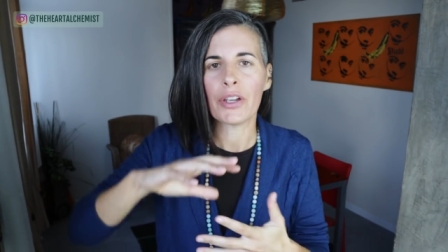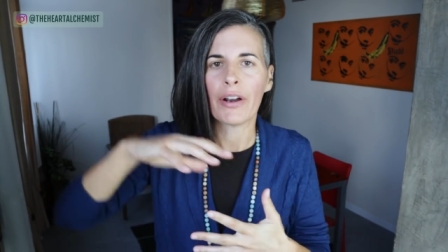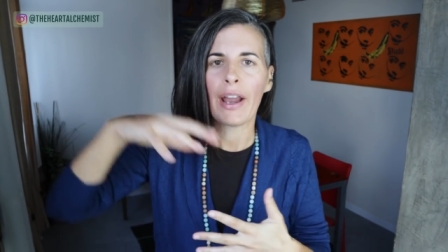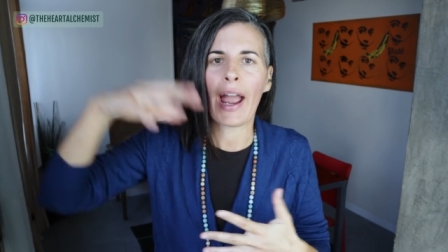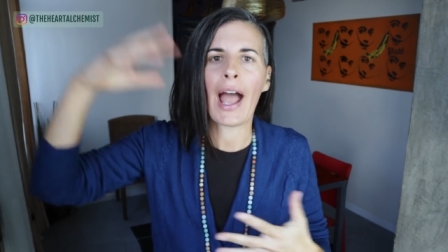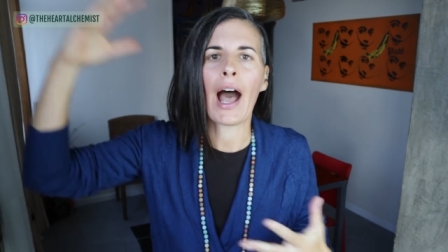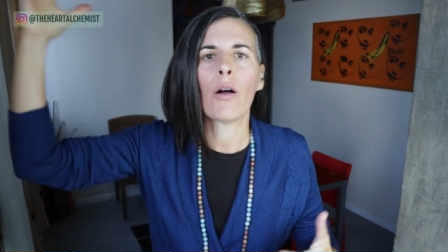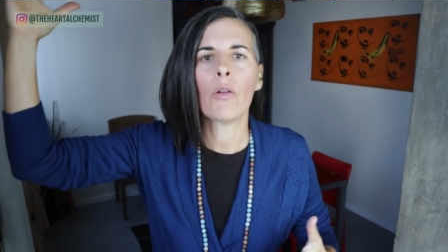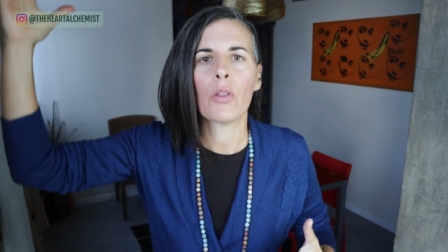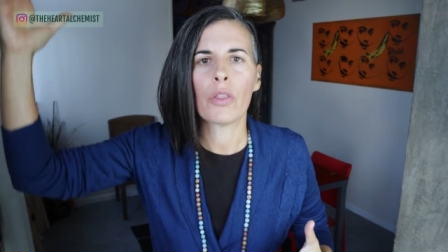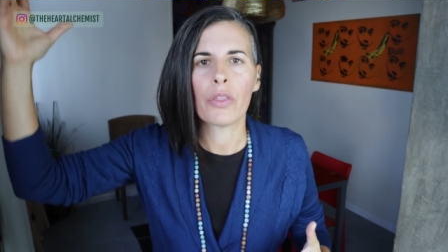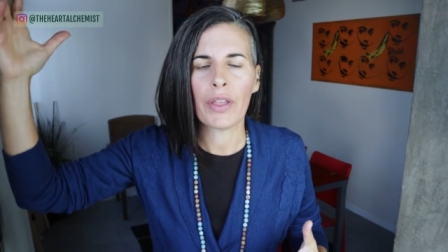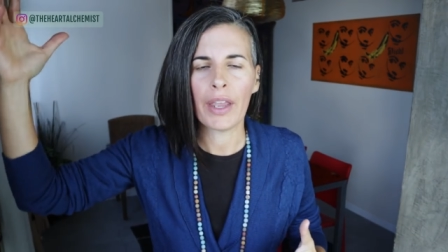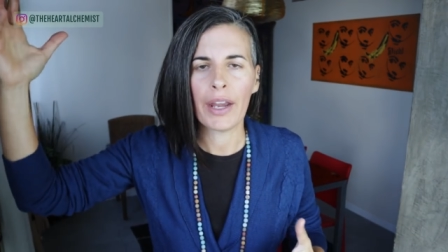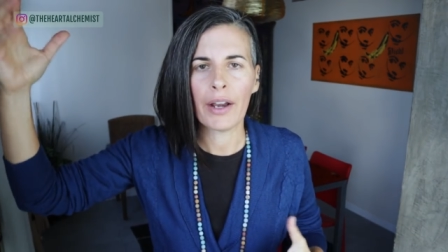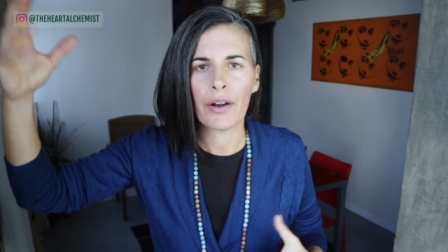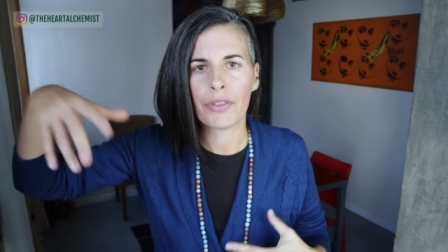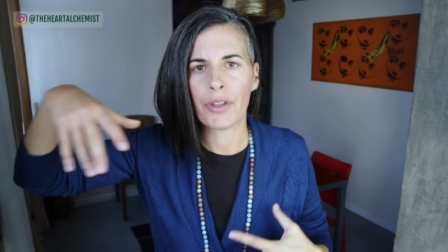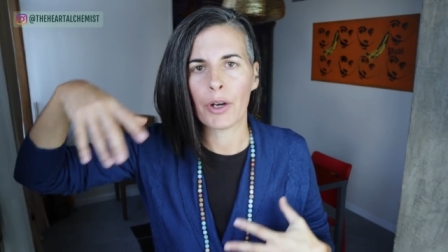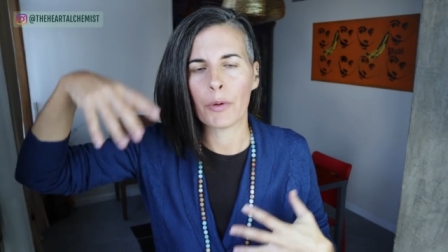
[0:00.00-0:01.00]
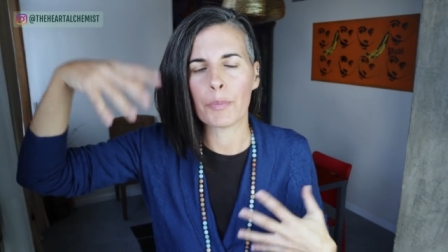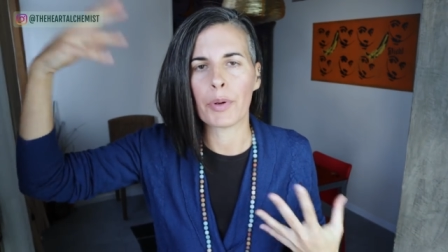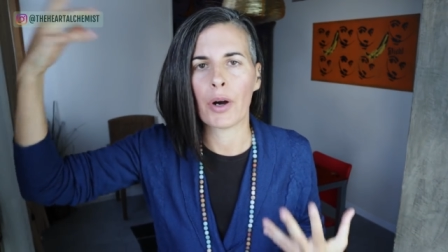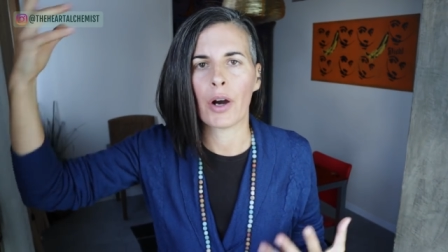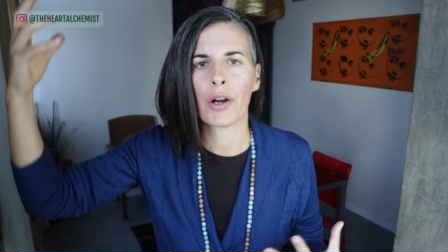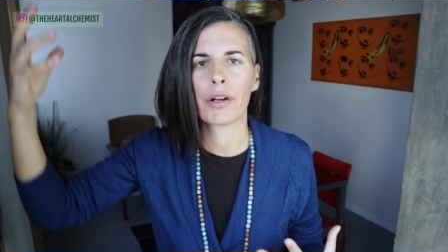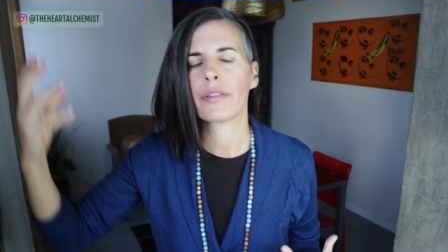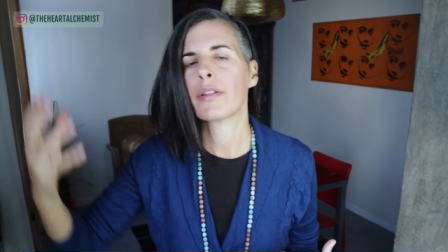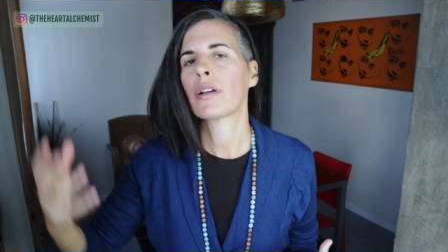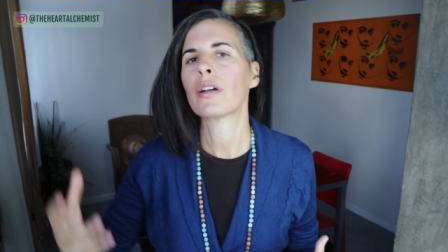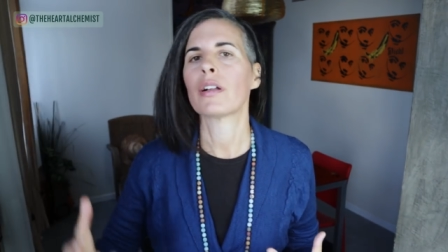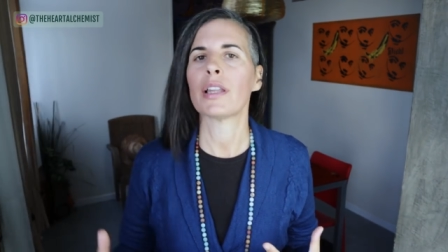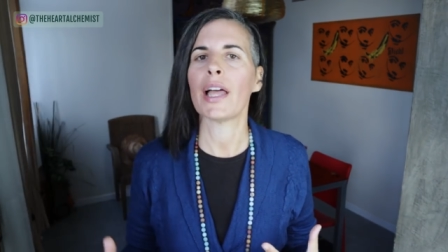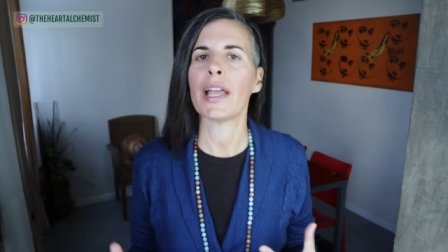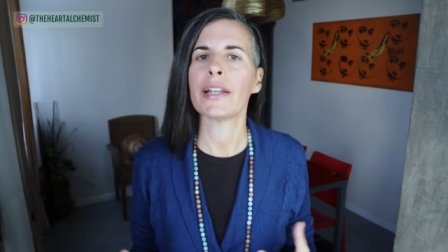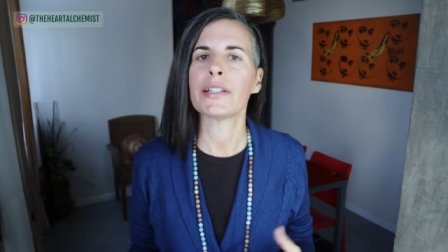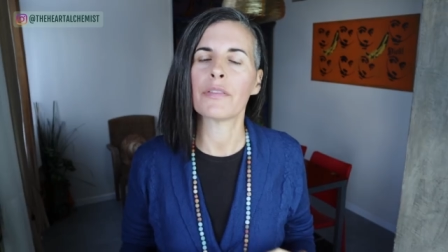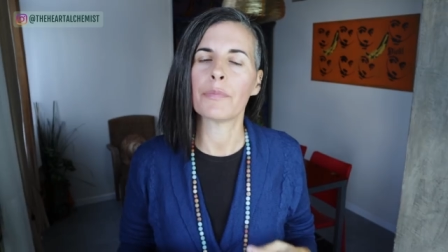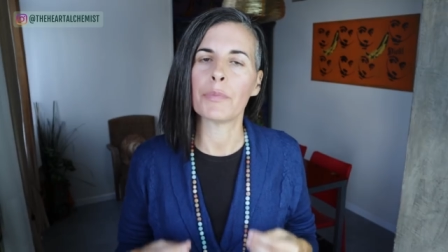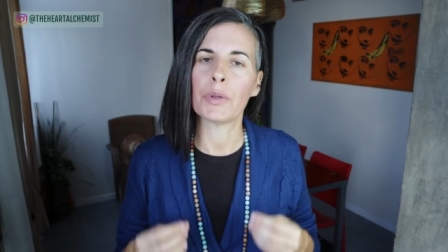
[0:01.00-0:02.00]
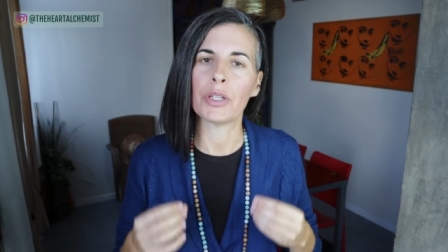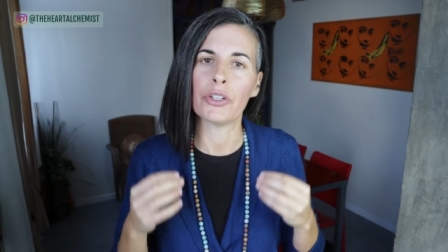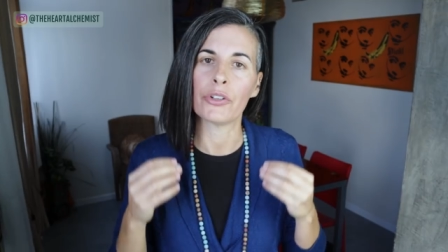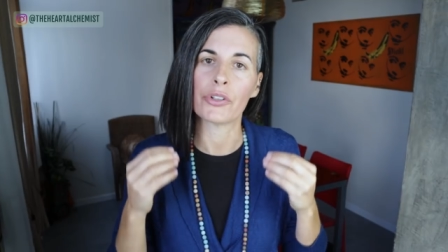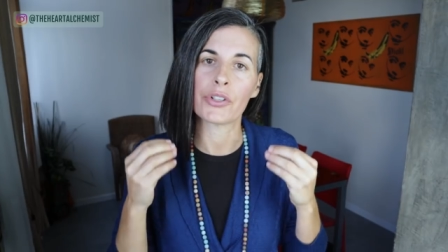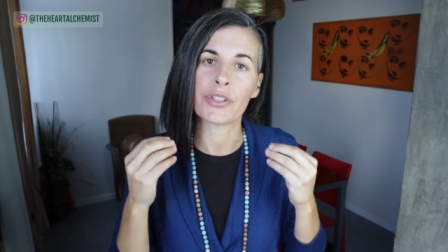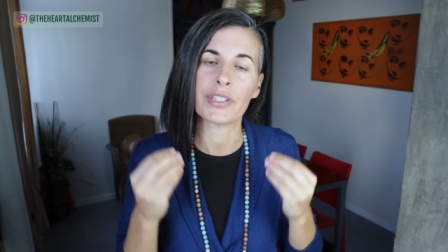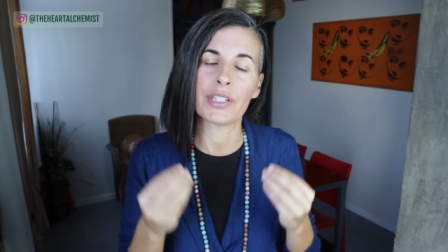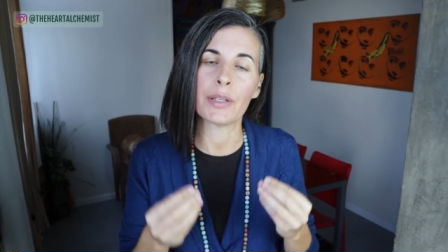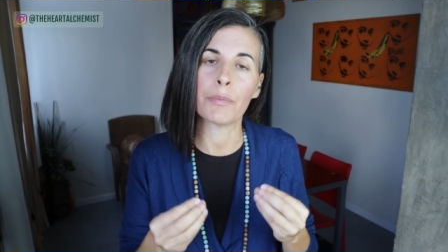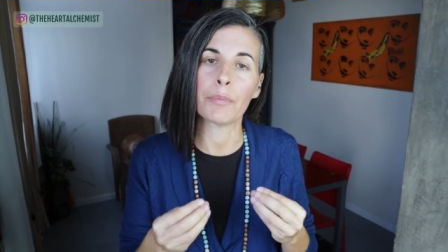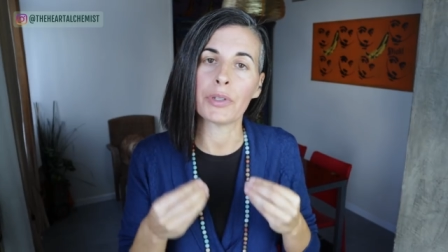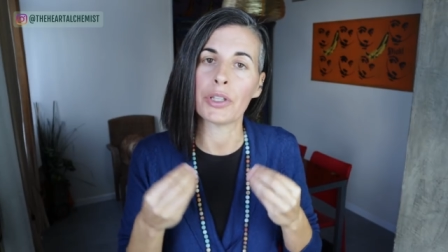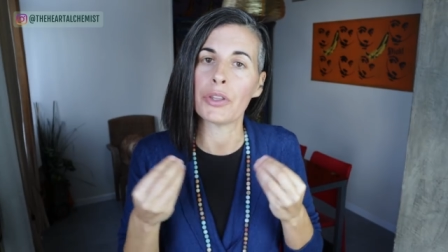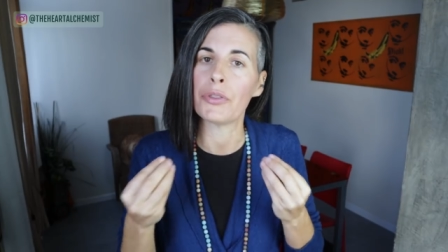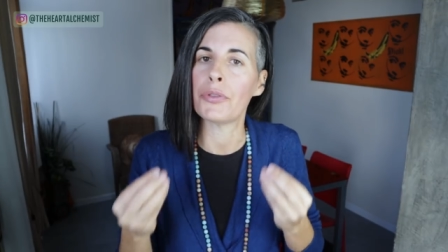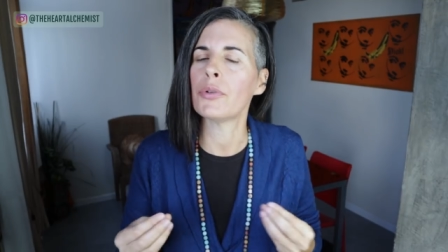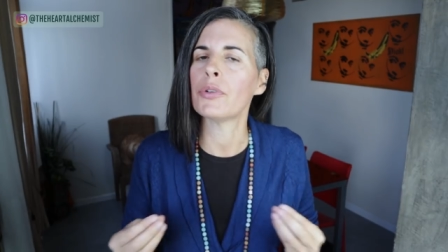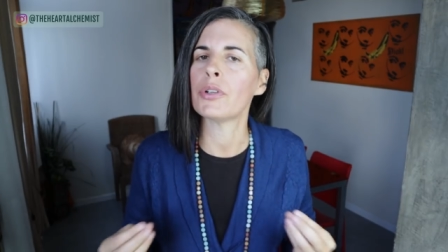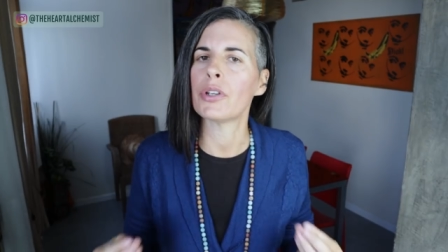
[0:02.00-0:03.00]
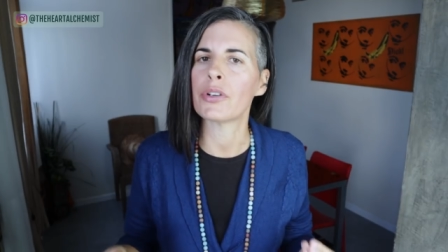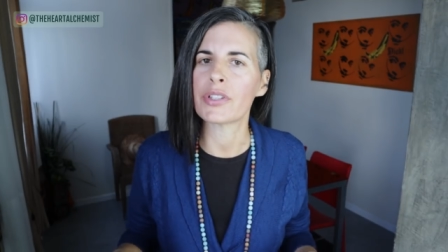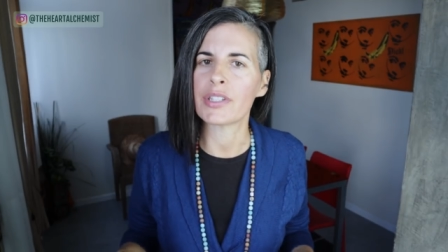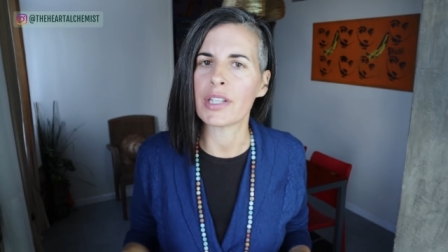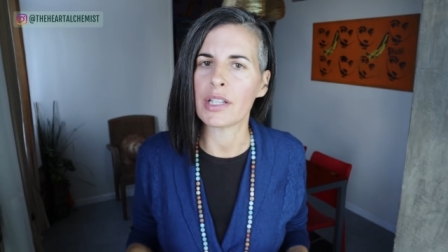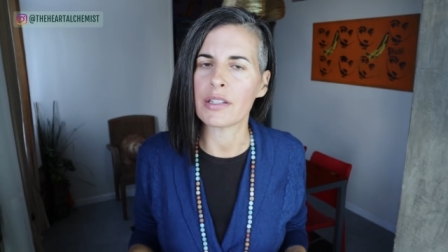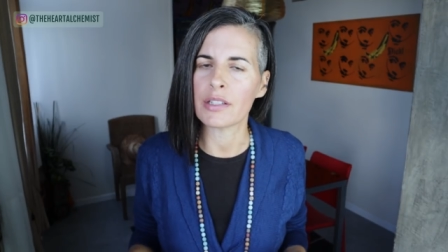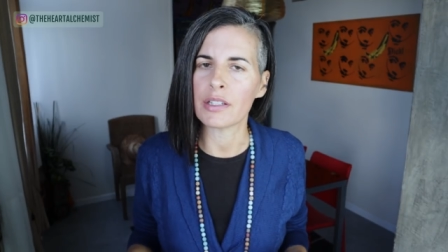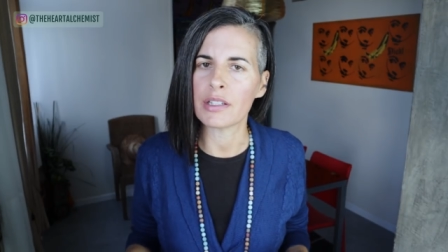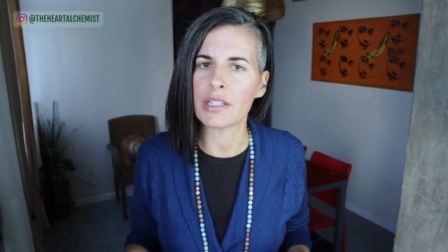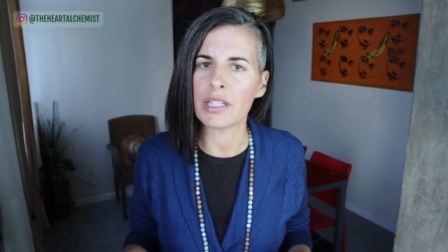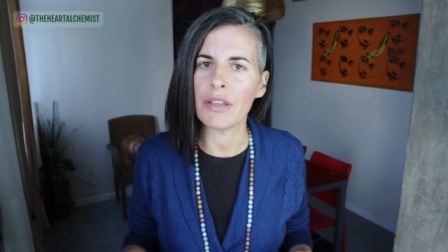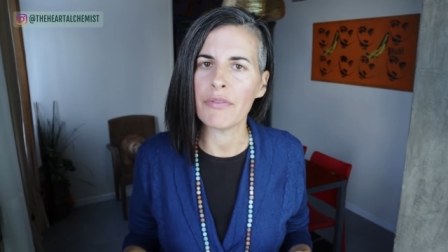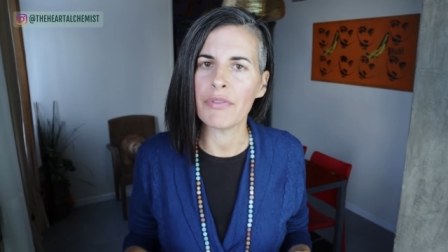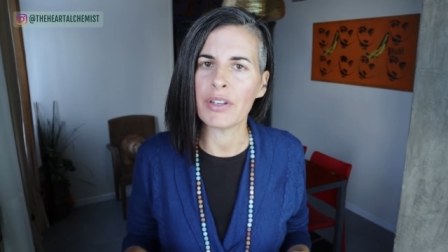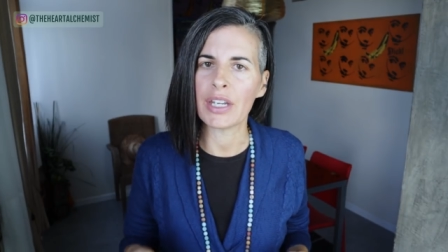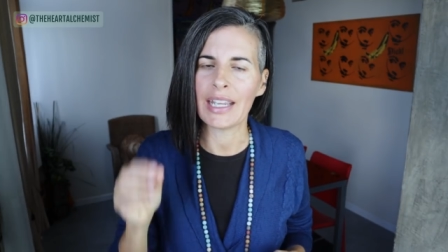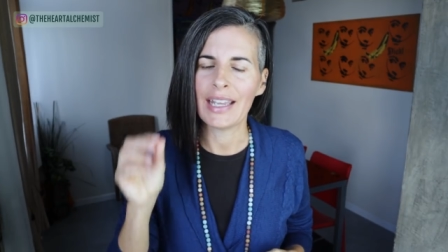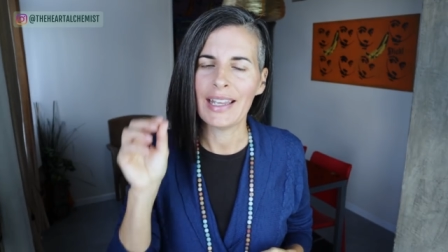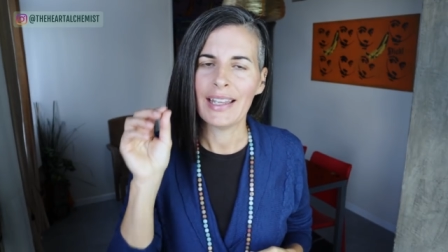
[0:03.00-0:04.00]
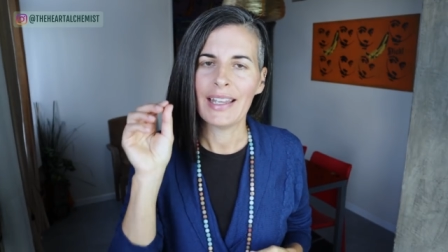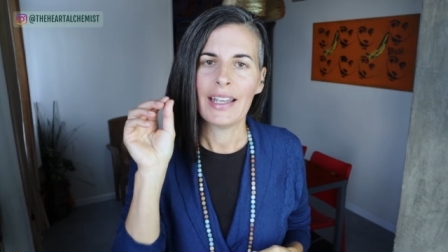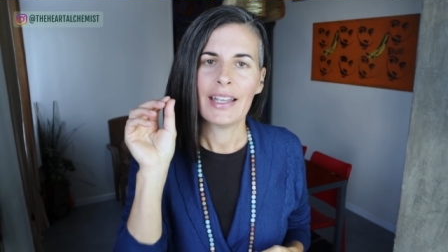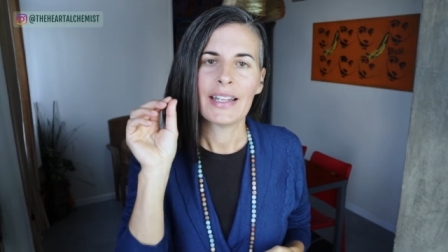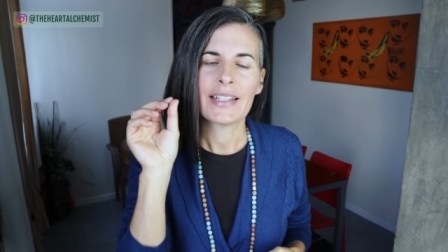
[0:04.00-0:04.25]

They're out there, they're part of the collective, but you're simply through your sensitivity